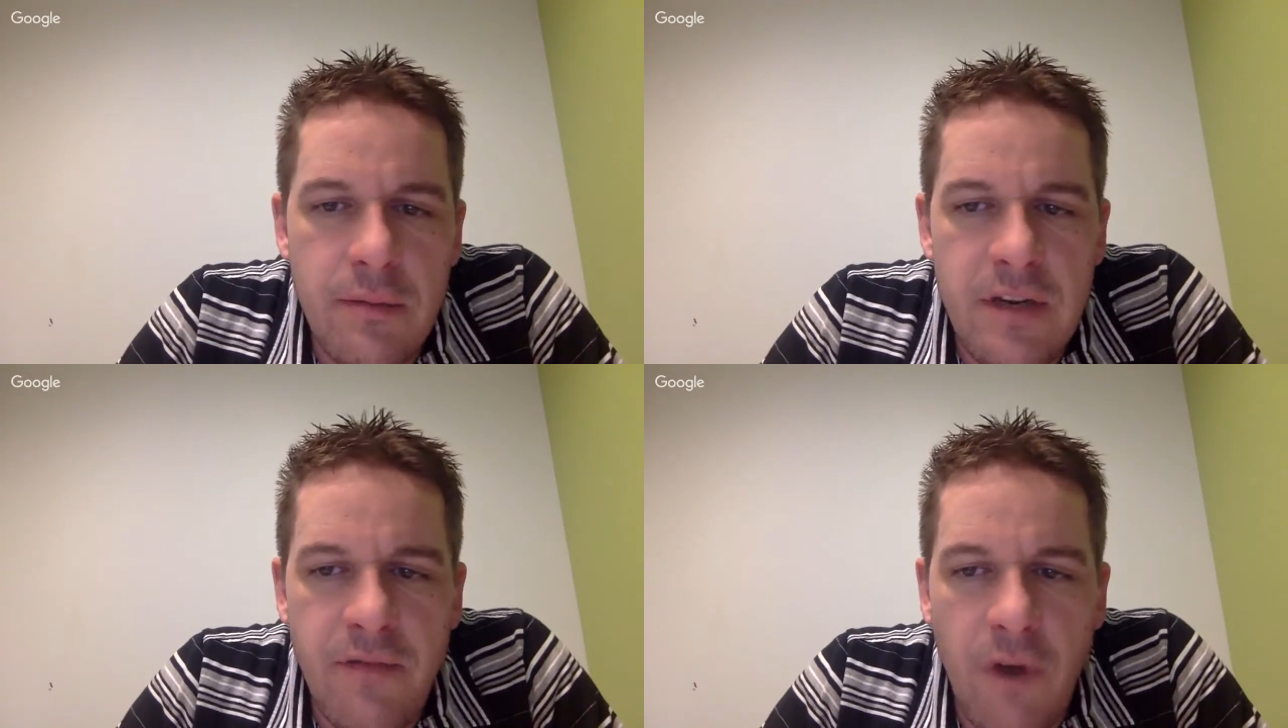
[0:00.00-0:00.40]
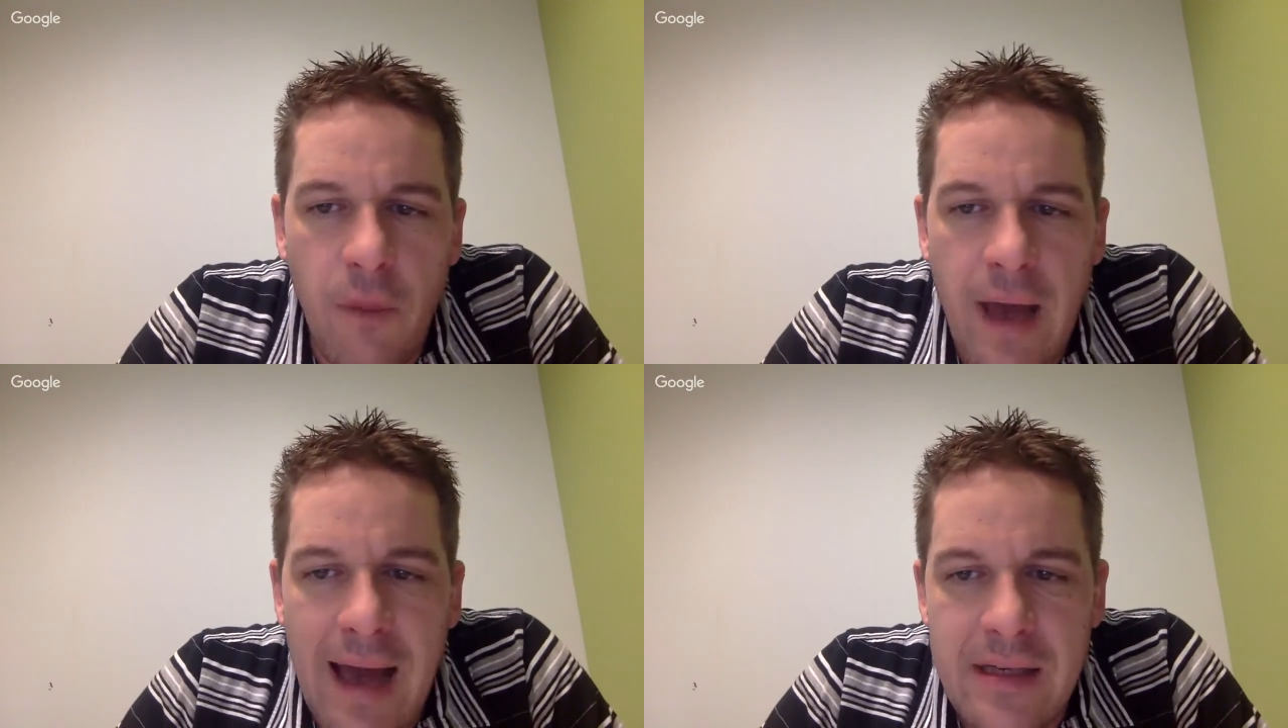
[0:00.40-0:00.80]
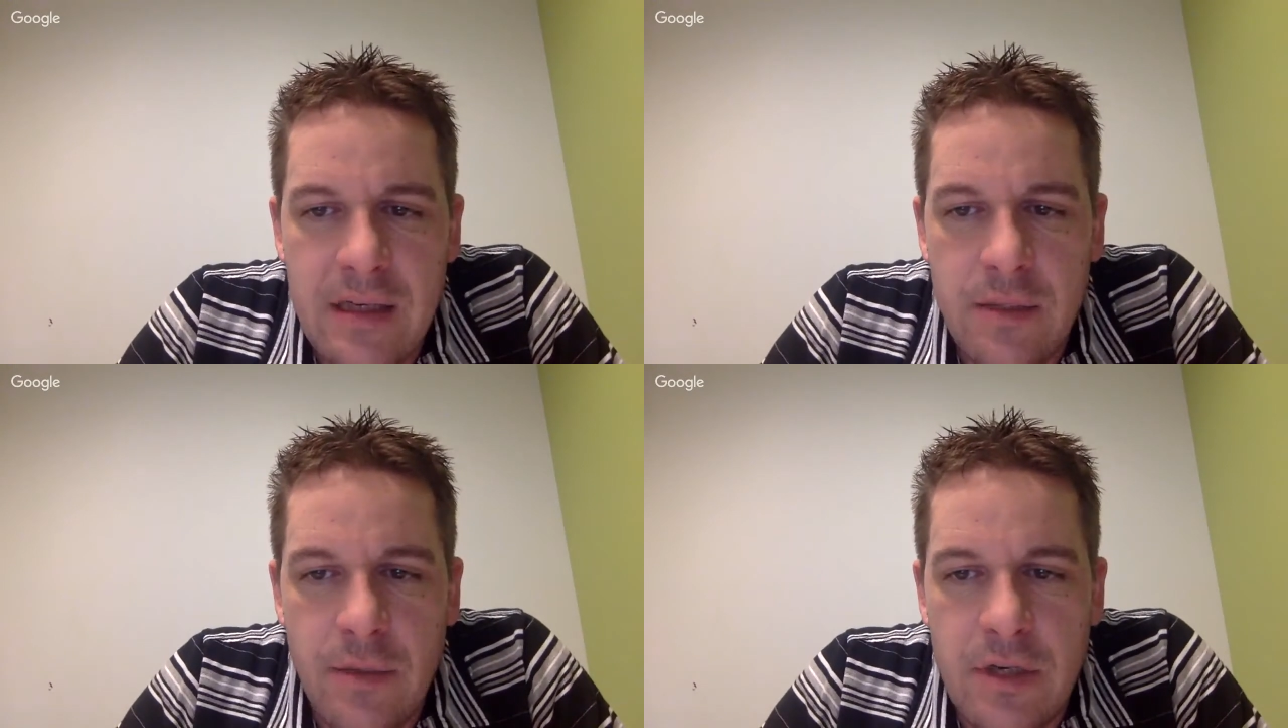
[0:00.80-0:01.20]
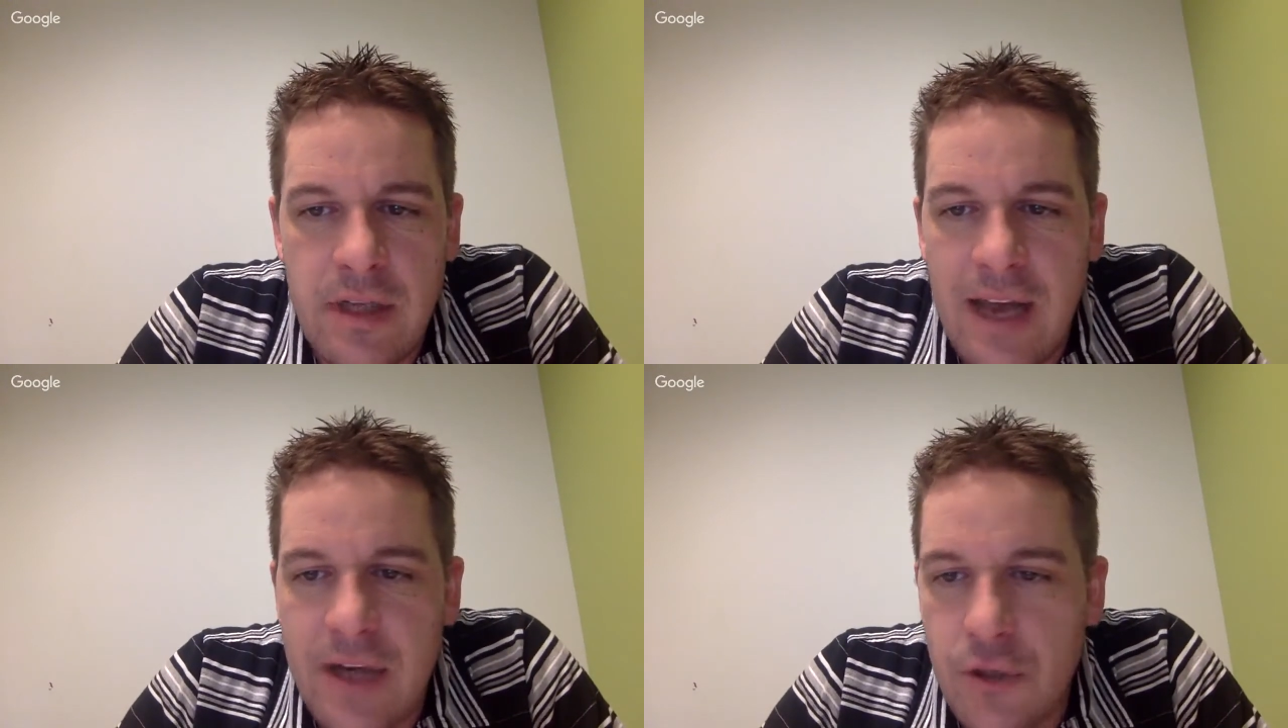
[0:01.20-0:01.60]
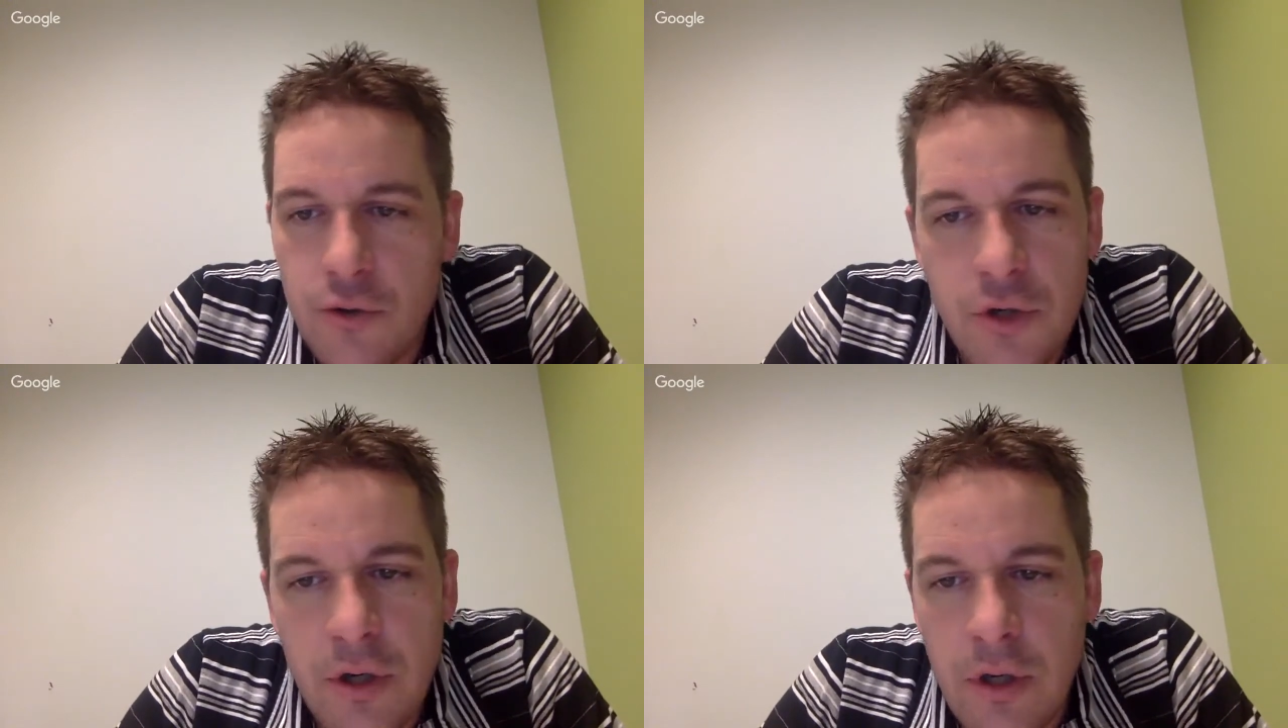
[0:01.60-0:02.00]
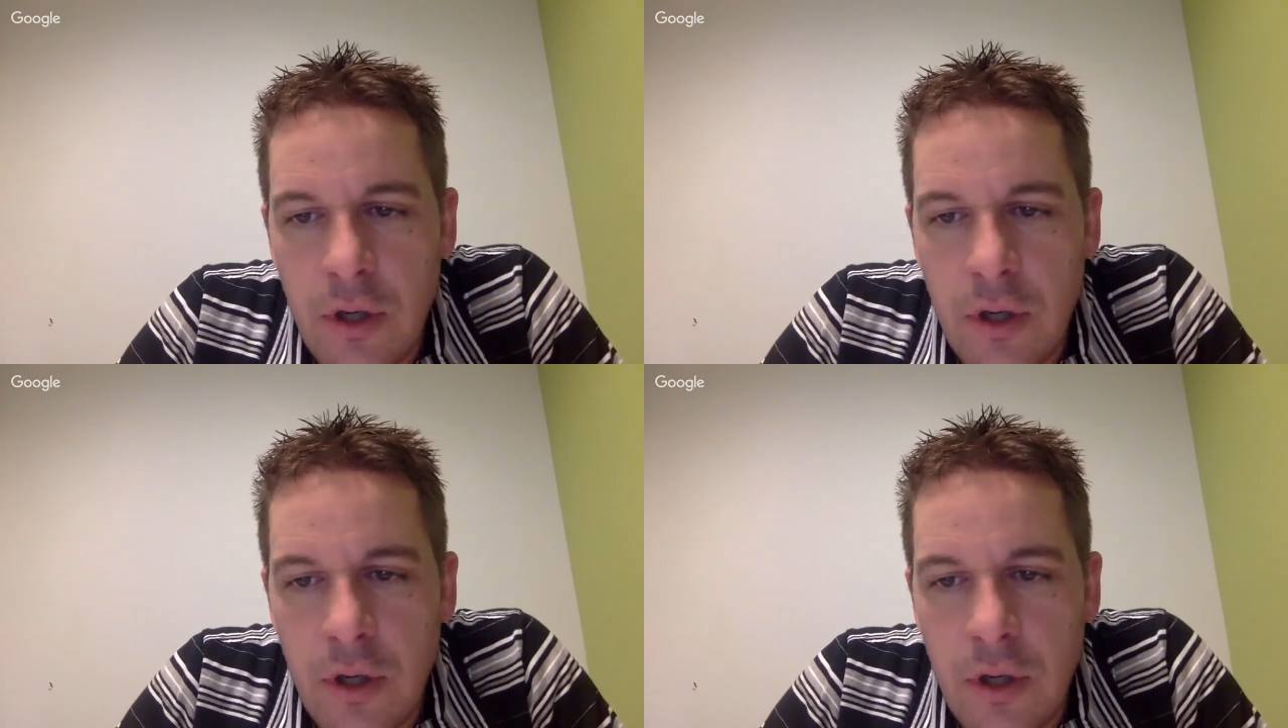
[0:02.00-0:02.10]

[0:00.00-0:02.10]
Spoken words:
default path seems to be /user.